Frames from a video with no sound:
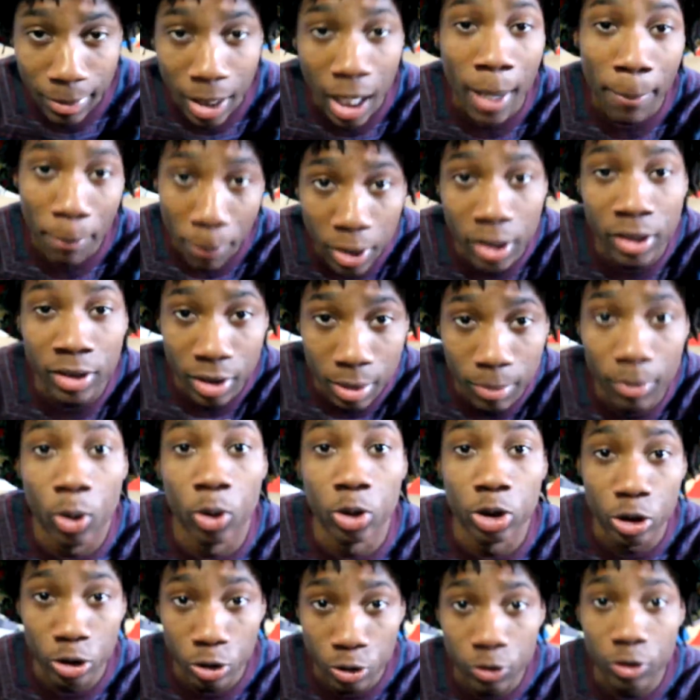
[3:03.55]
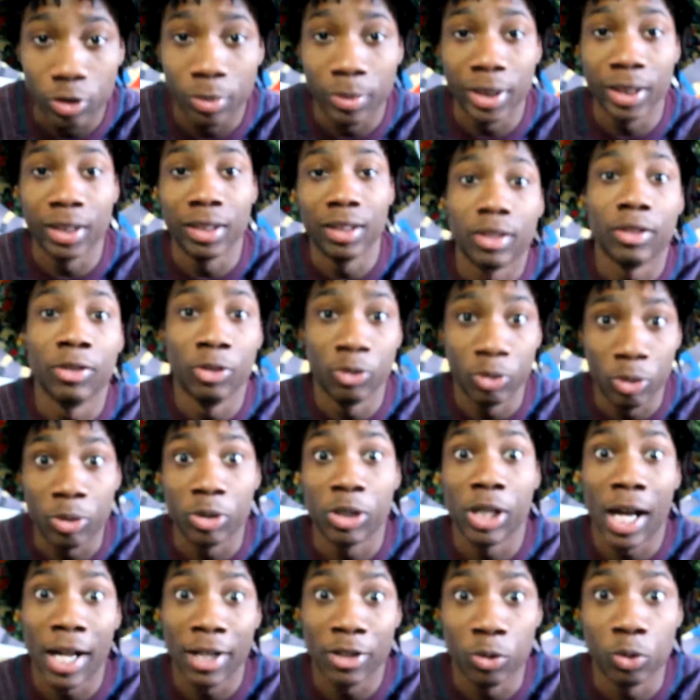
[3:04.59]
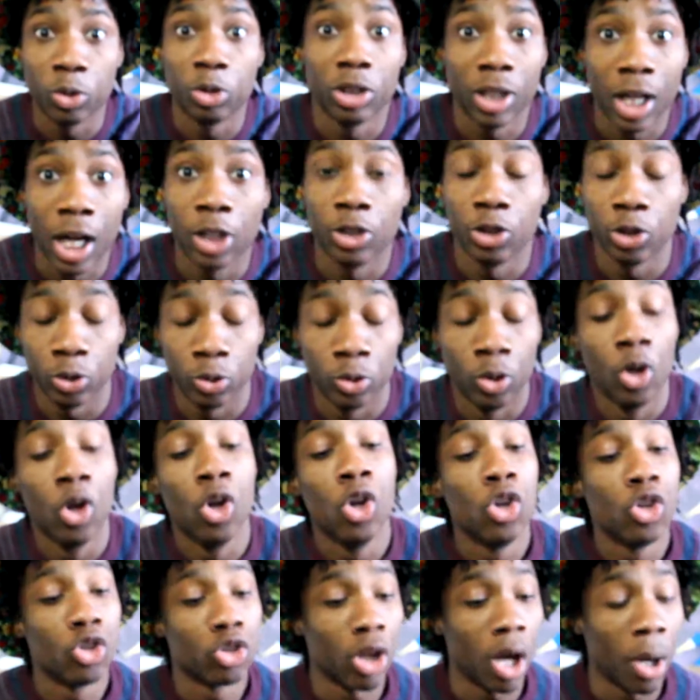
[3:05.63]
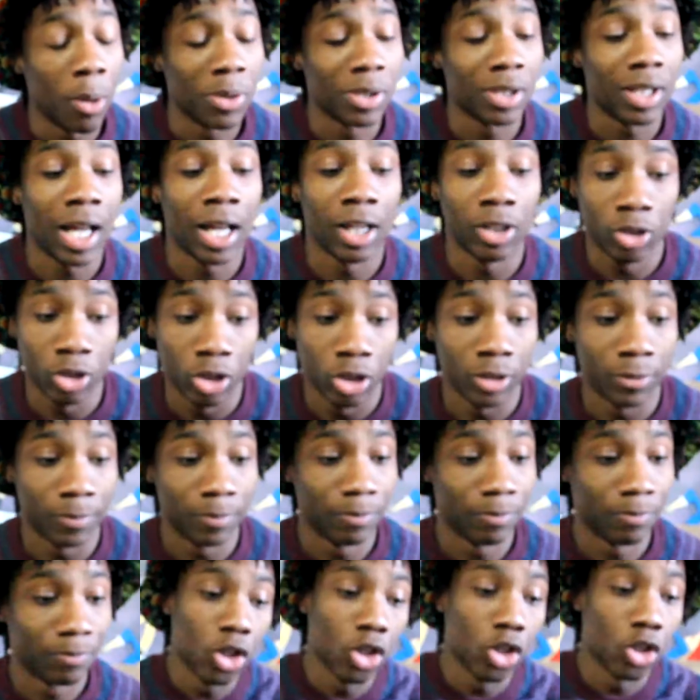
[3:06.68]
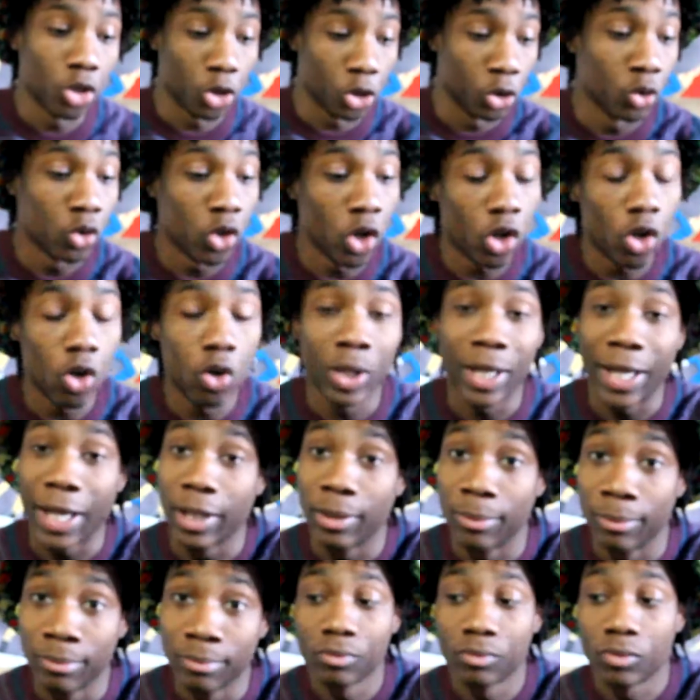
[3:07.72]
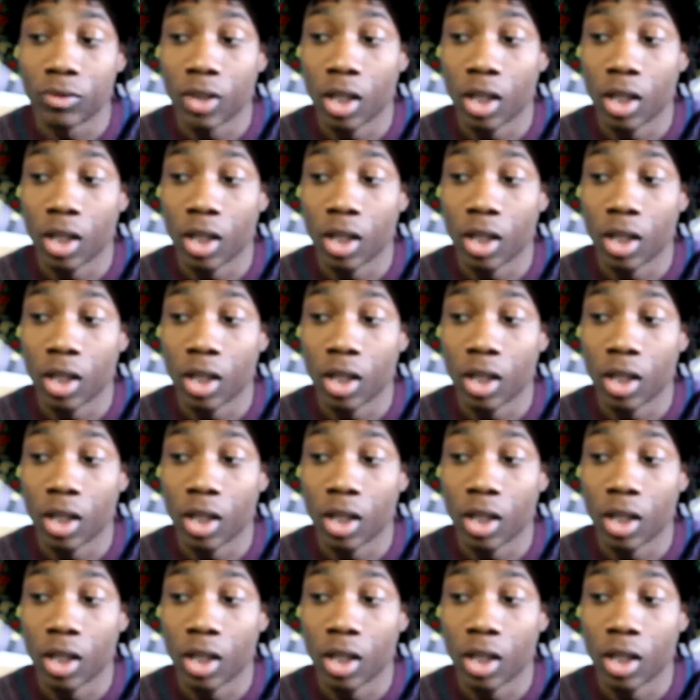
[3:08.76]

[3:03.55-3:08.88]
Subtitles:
got put into motion. You feel me? You know, you gotta do what you gotta do. So I was like, look, you gonna go get him.